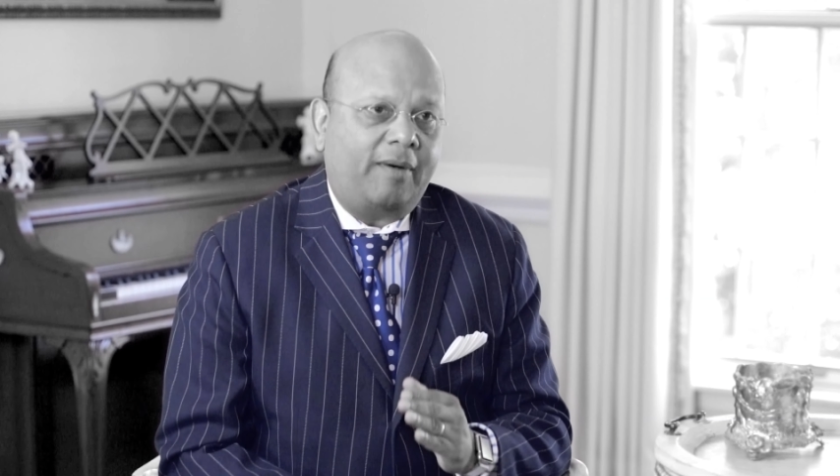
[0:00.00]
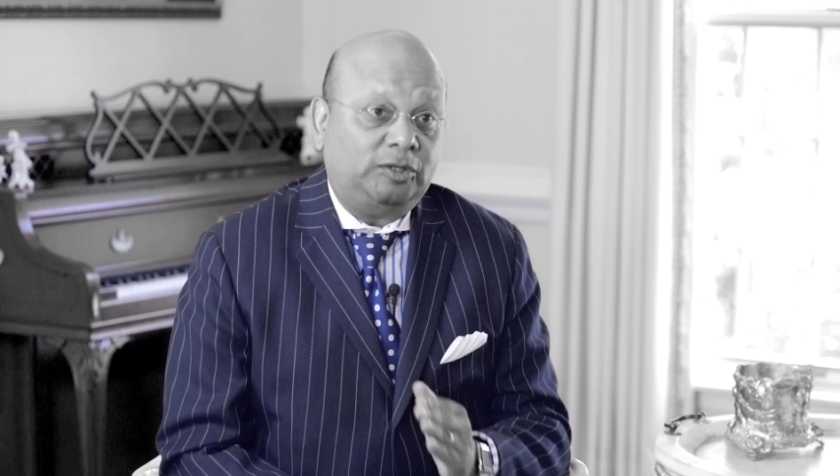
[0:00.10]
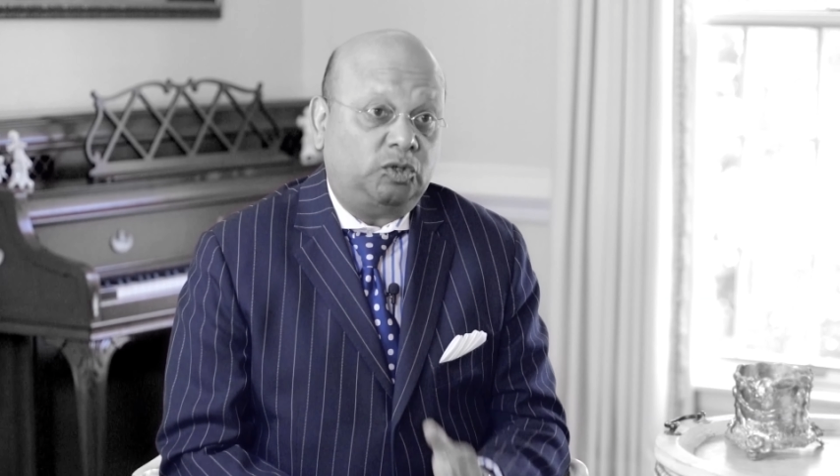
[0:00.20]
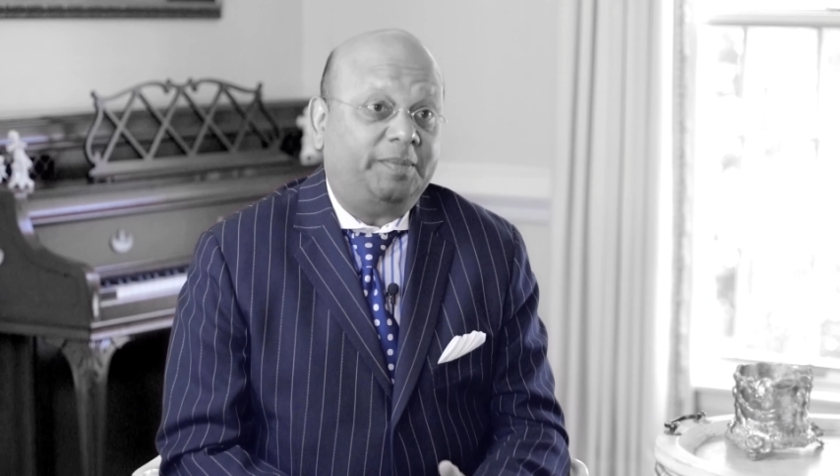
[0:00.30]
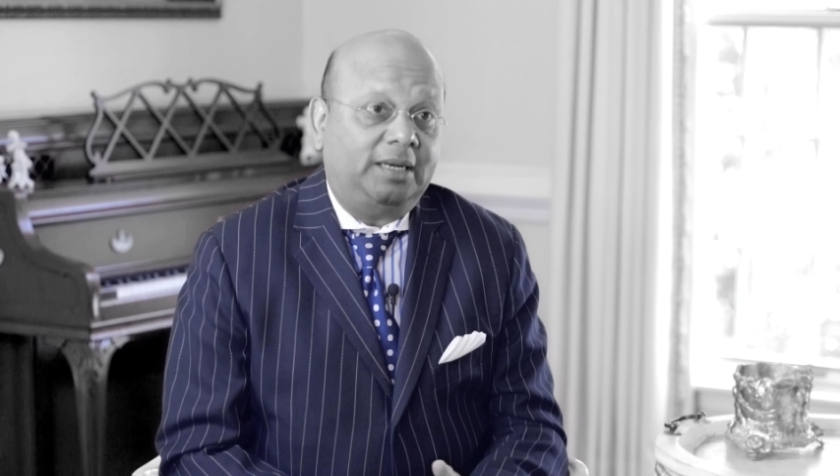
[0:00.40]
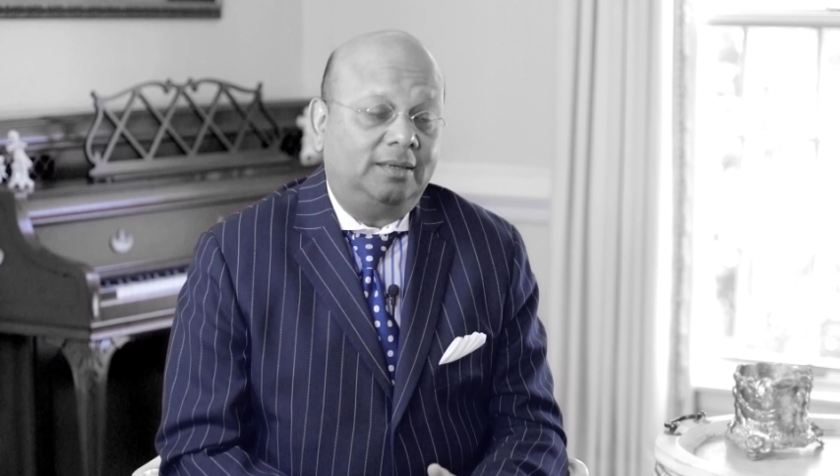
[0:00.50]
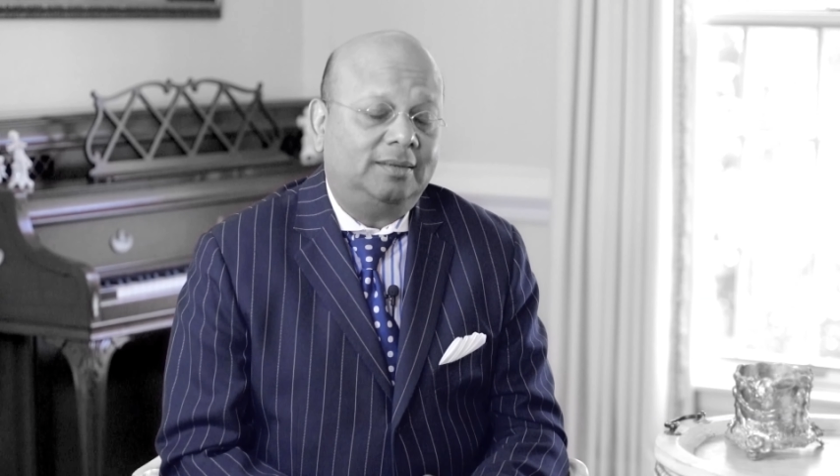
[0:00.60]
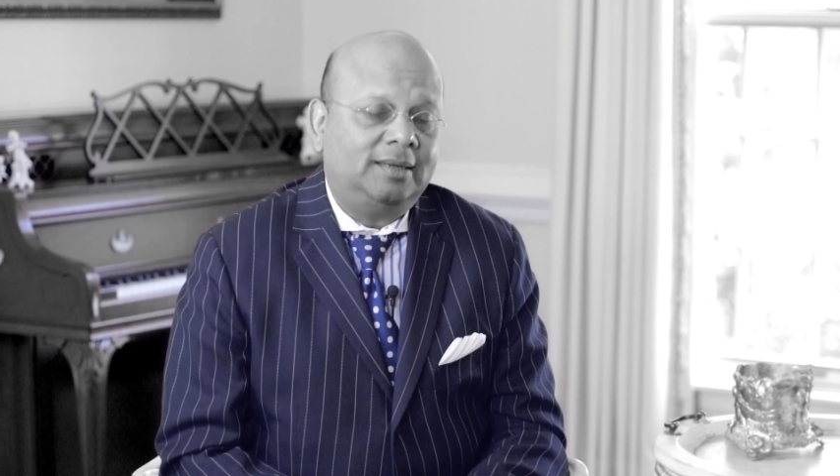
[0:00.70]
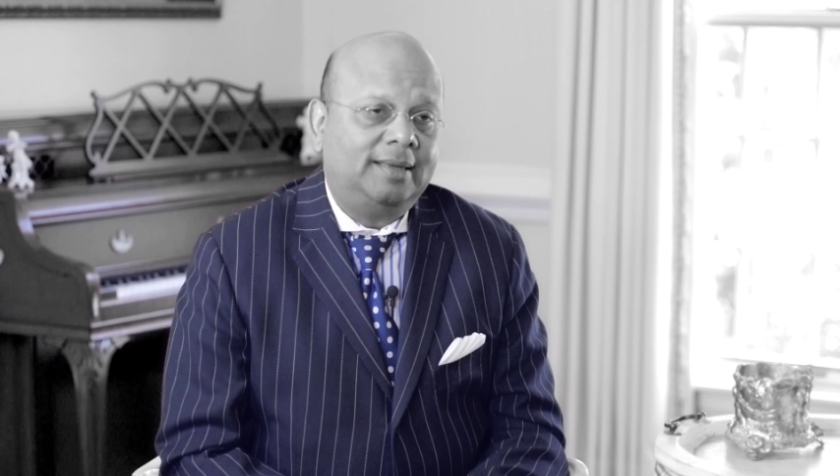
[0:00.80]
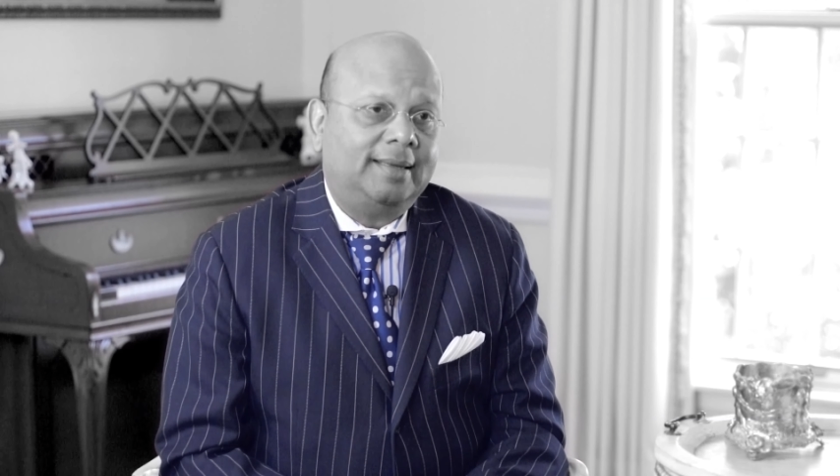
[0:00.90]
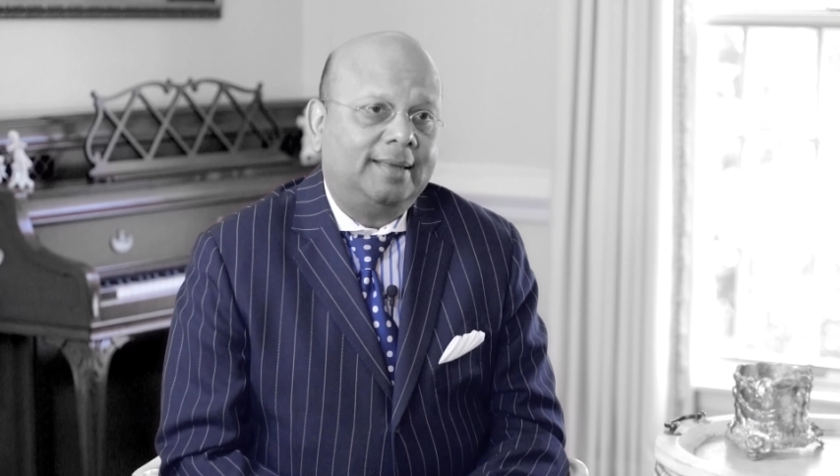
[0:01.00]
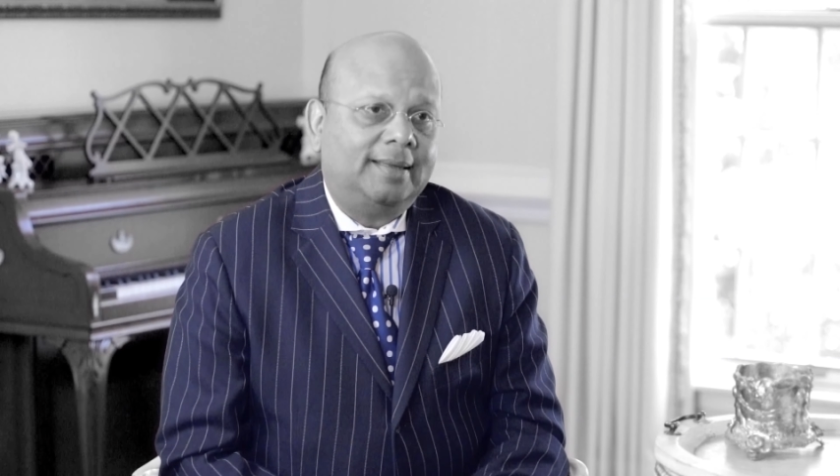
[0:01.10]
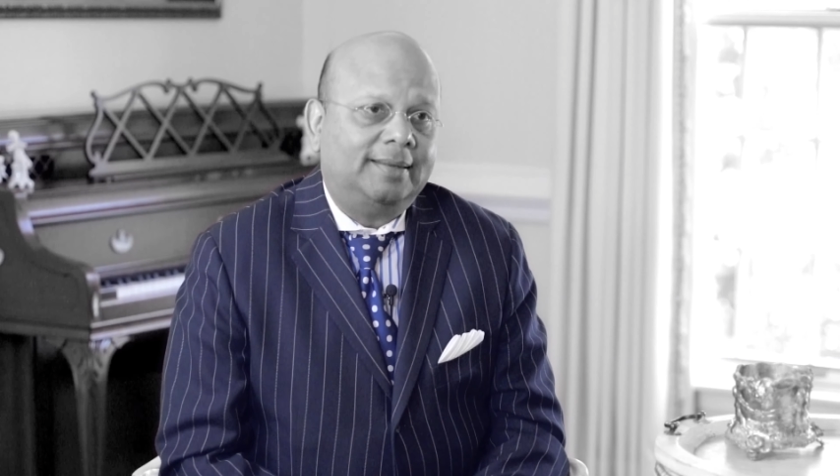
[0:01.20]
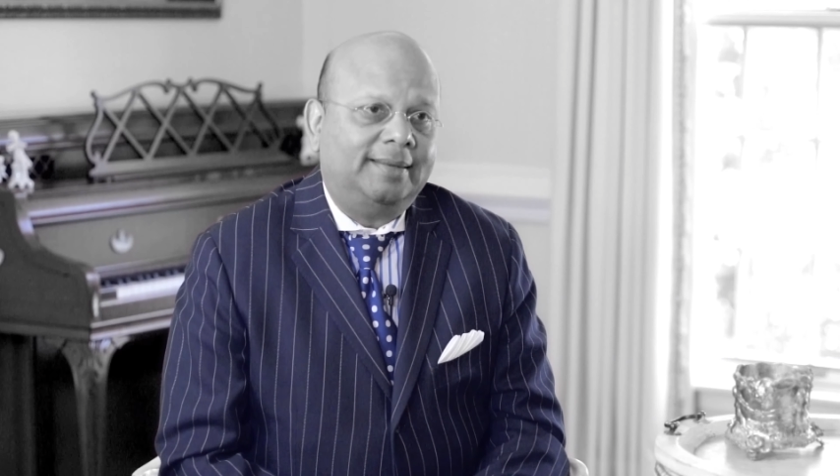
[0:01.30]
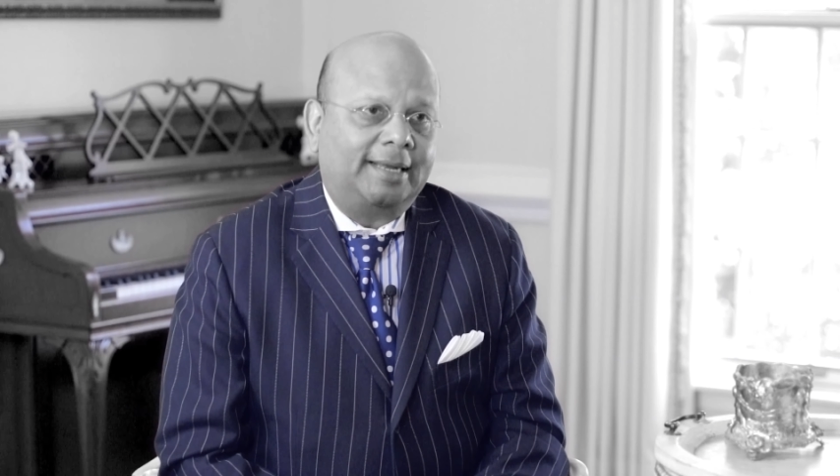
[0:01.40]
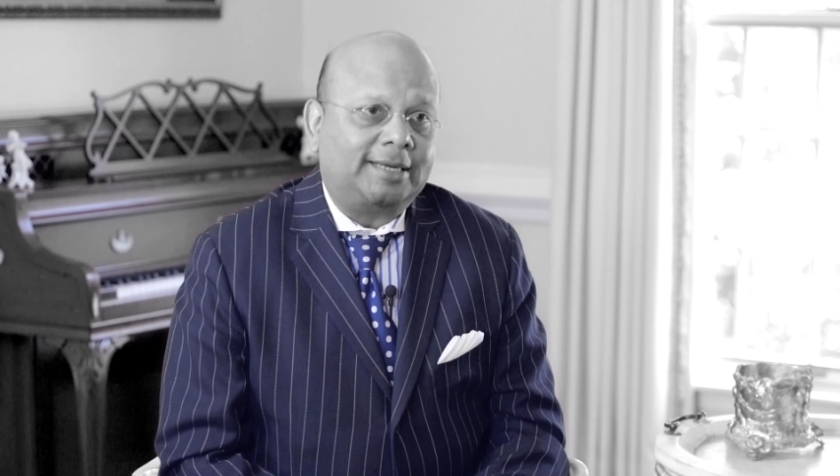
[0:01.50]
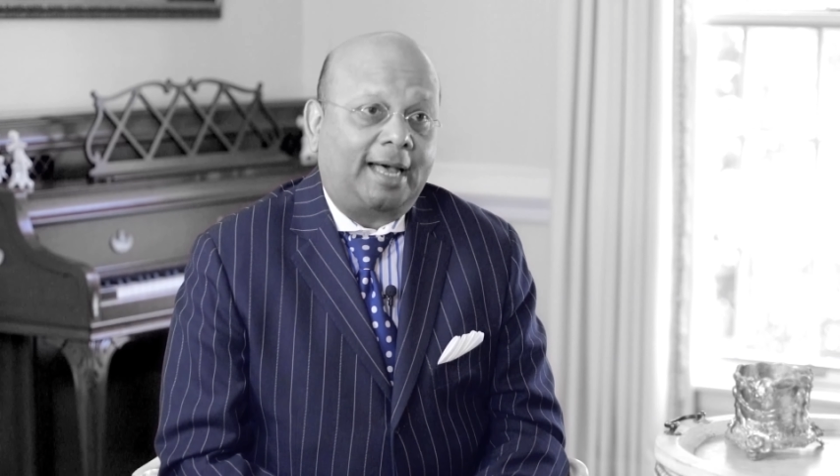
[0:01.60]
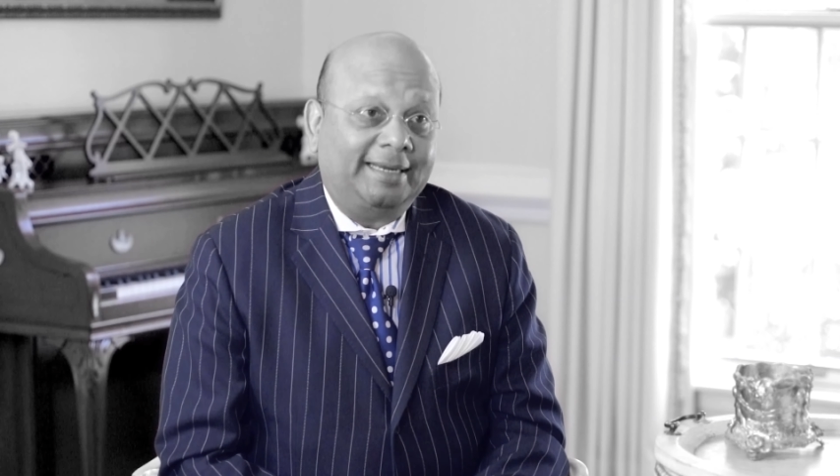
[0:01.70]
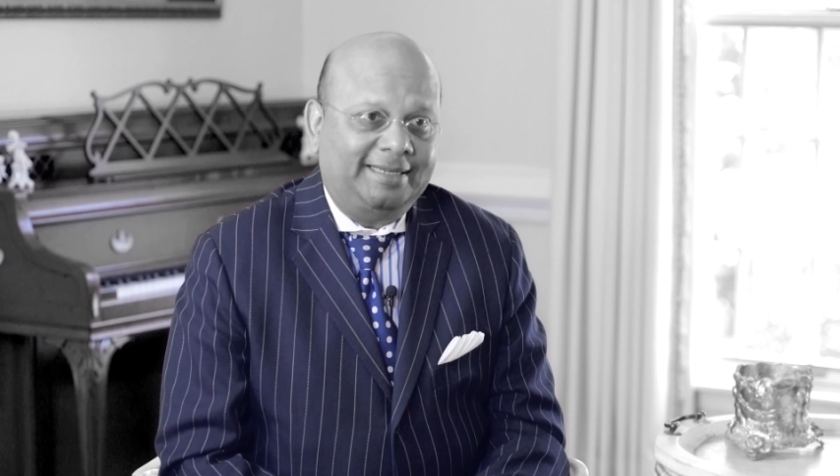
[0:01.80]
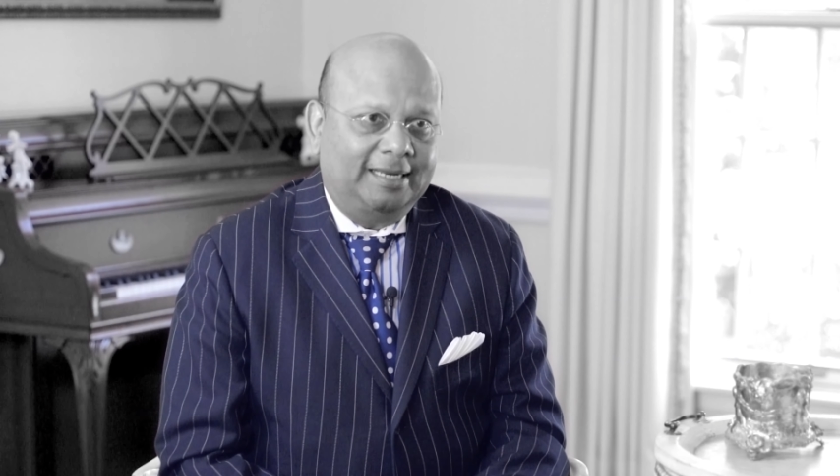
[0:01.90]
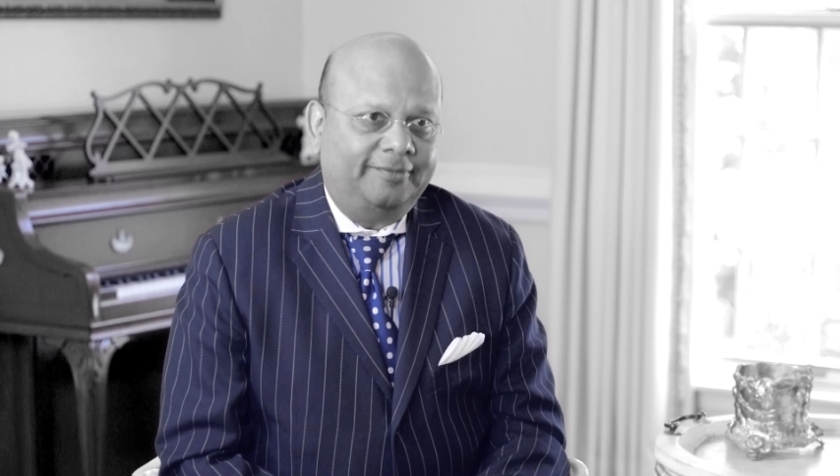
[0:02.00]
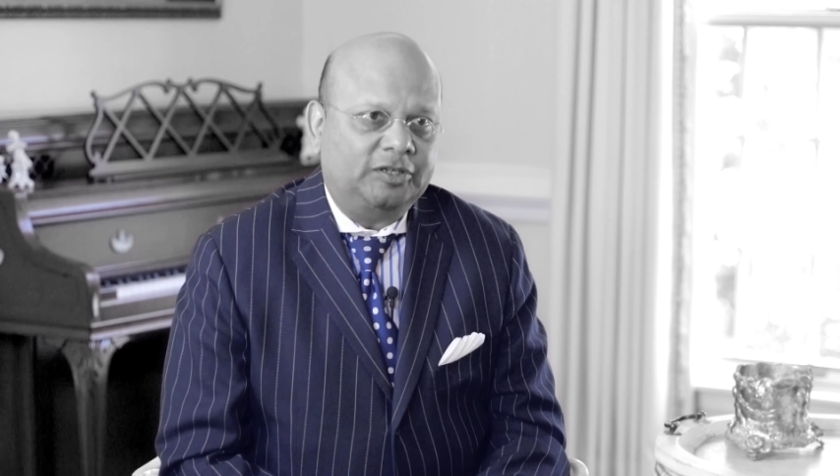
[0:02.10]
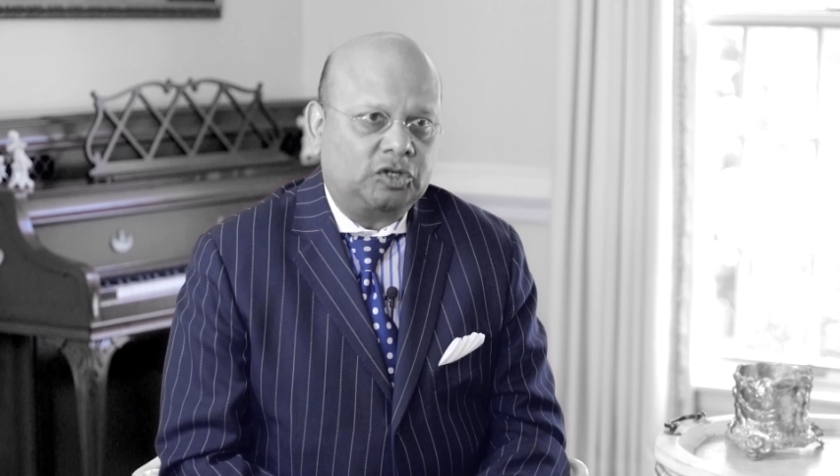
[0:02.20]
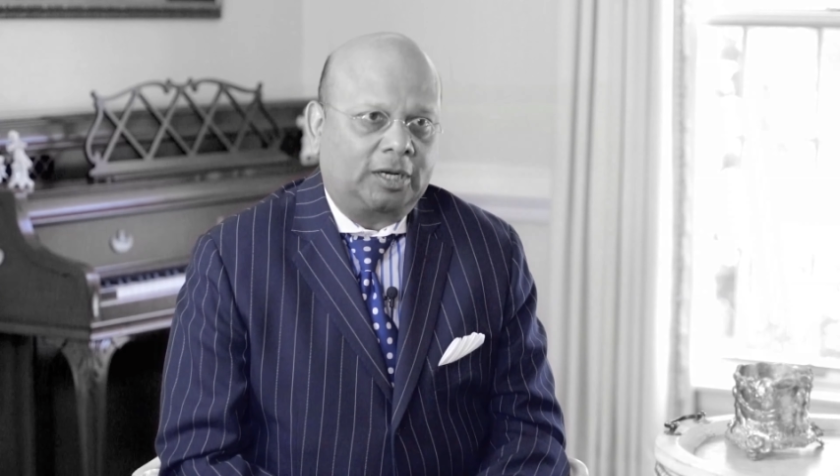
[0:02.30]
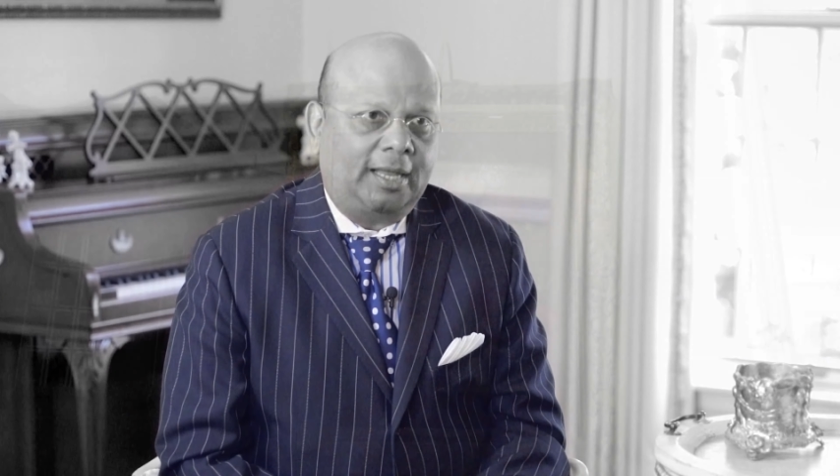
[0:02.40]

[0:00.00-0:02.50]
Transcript: regimen that I deliver to